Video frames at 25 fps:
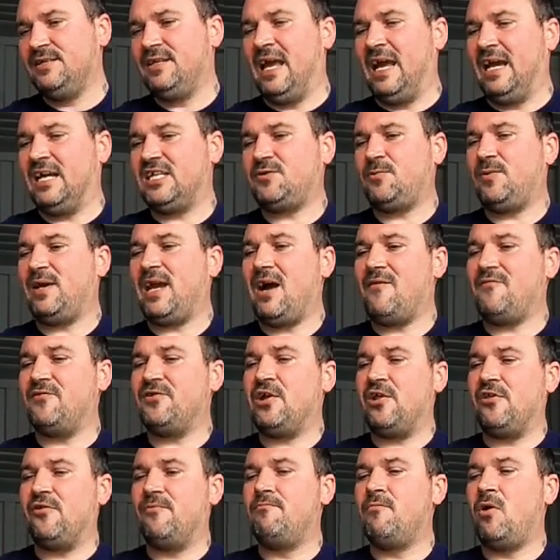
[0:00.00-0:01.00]
Next, we
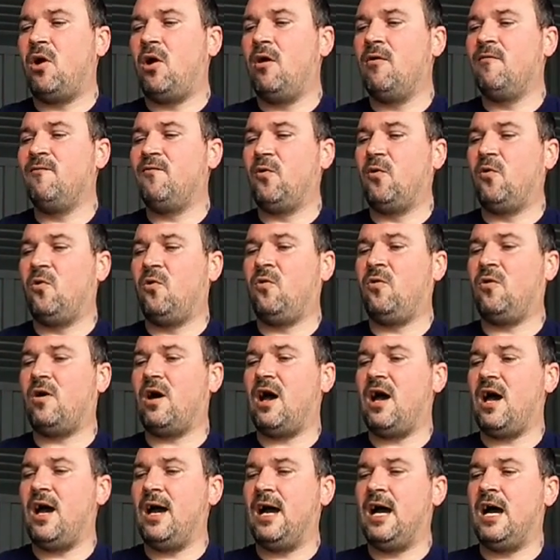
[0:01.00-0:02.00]
have another Marvel